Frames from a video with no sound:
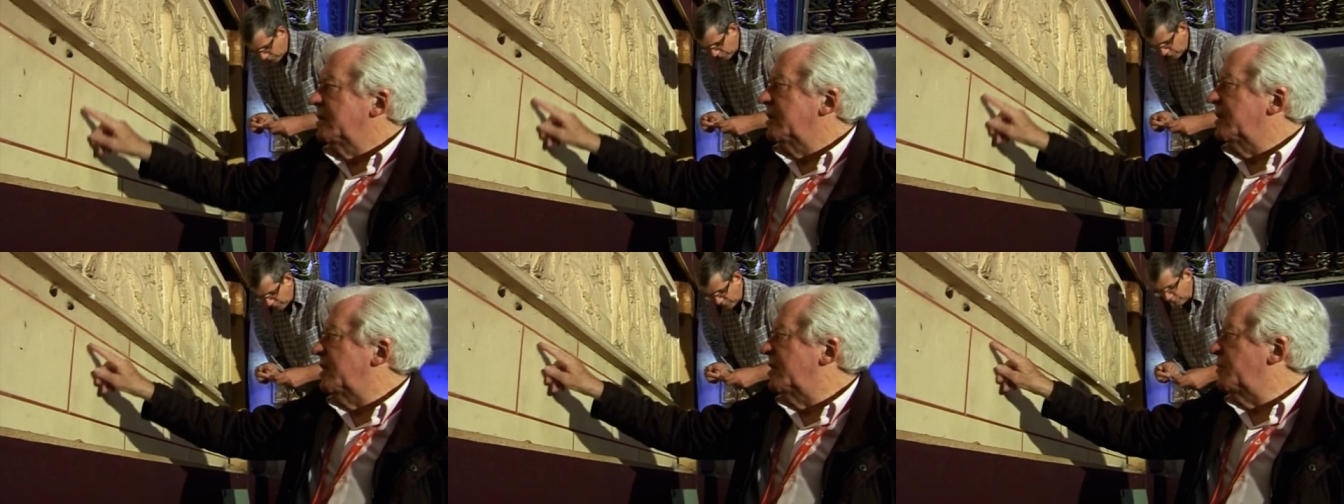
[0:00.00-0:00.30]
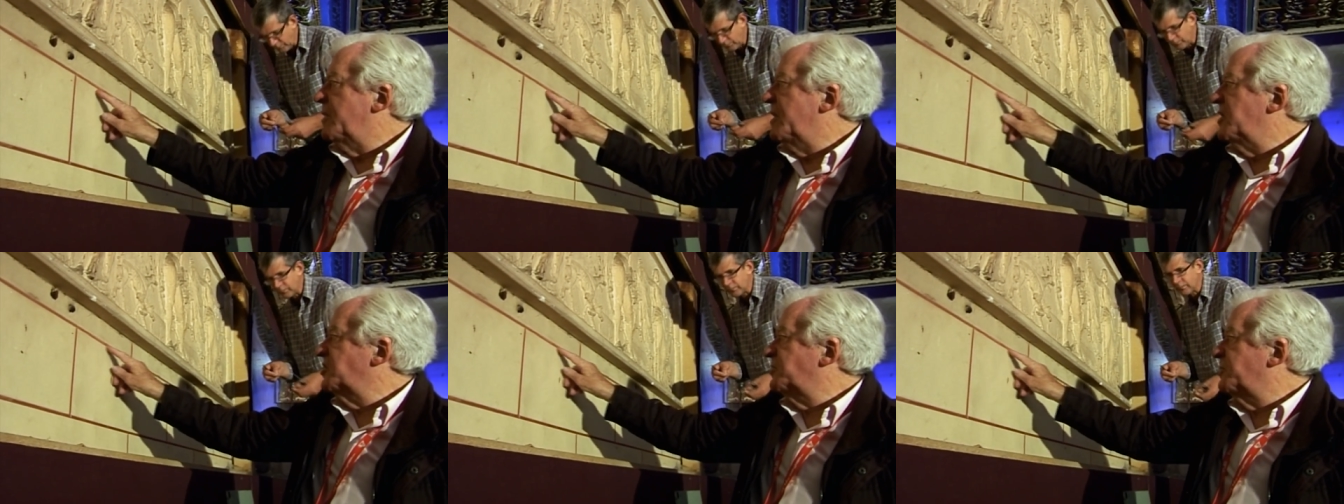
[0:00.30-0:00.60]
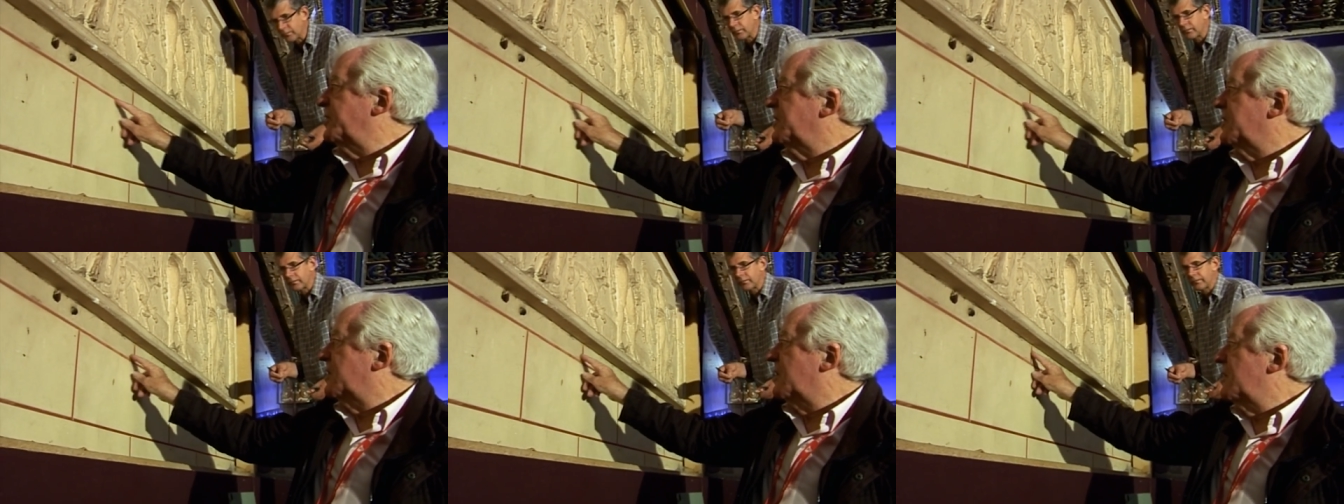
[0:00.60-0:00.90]
um, has
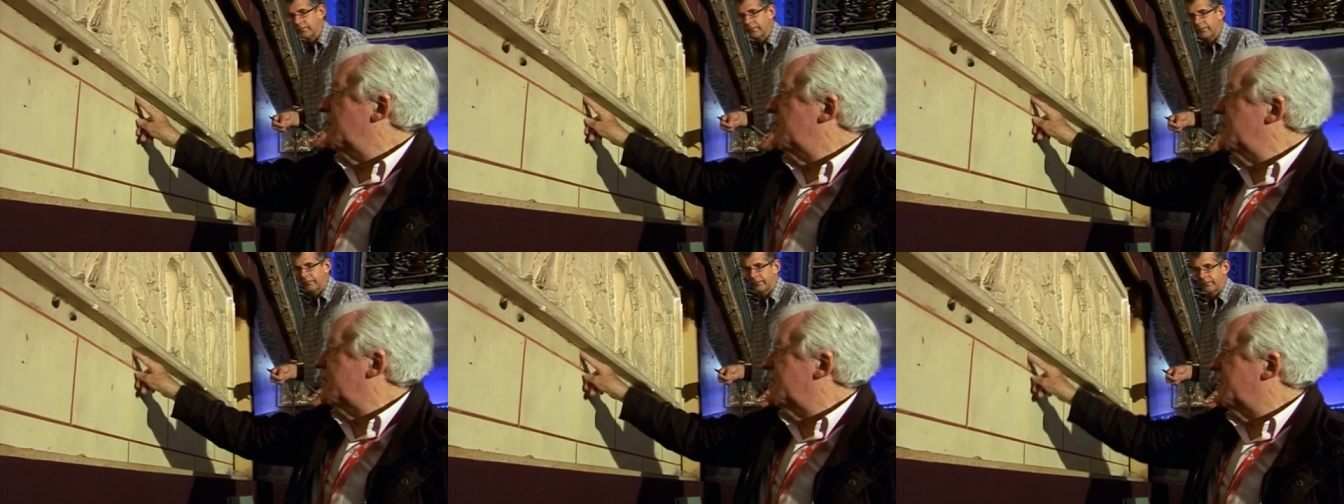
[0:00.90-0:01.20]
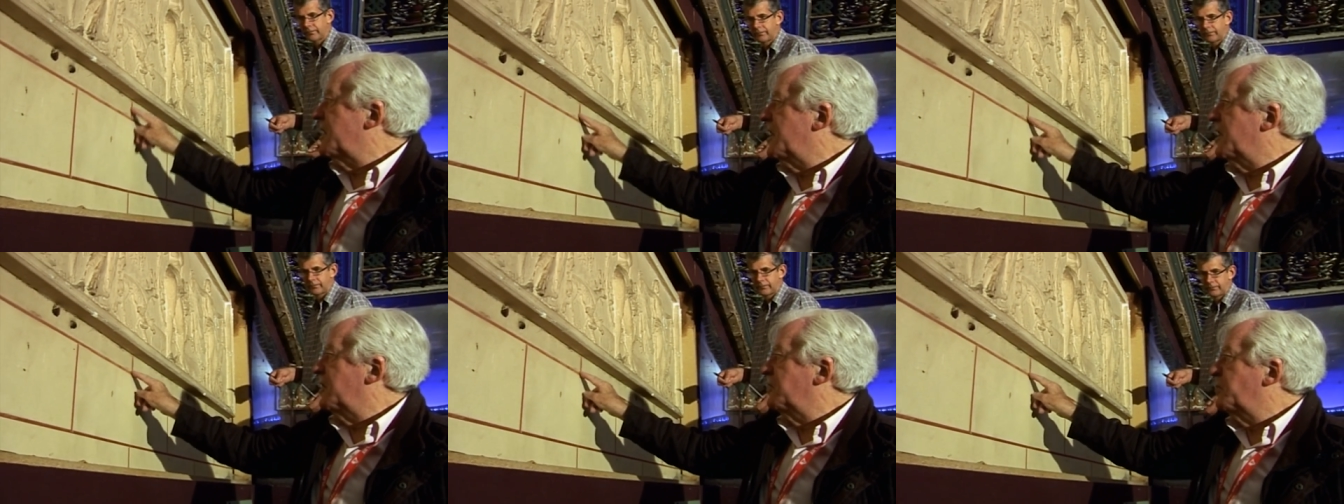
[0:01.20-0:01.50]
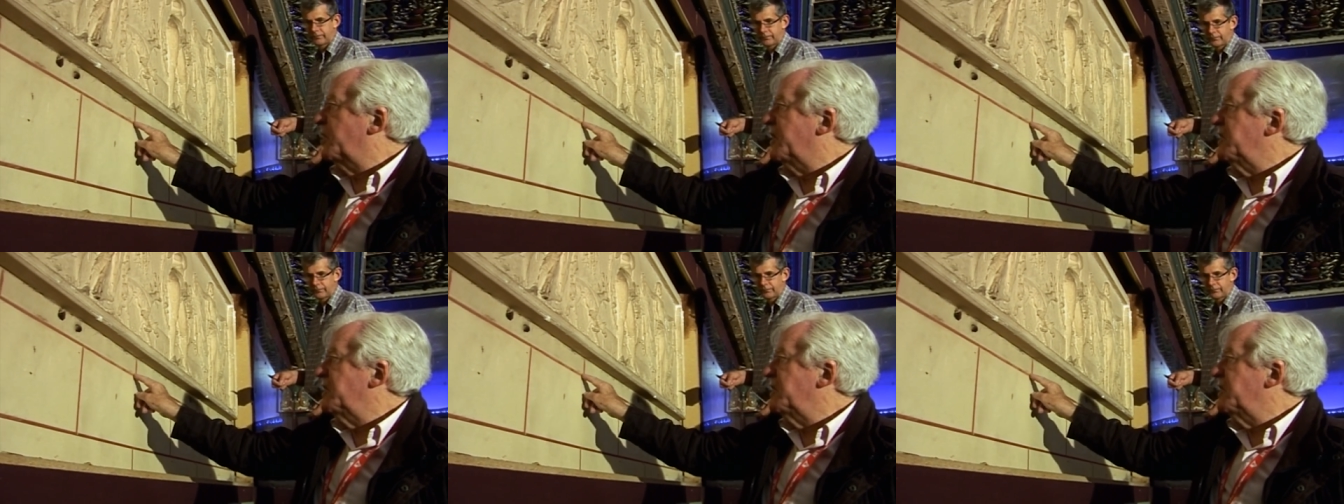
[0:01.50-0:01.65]
been clearly hand